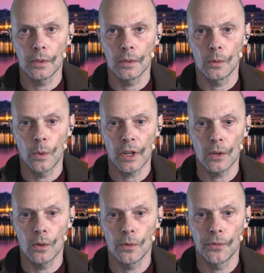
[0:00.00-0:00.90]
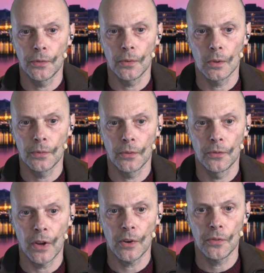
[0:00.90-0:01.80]
way of
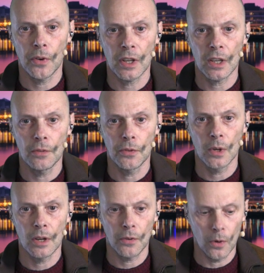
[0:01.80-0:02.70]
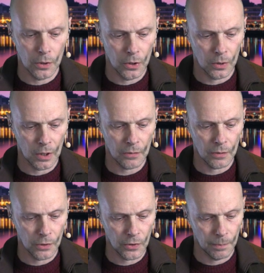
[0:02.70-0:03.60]
verifying if you have audio levels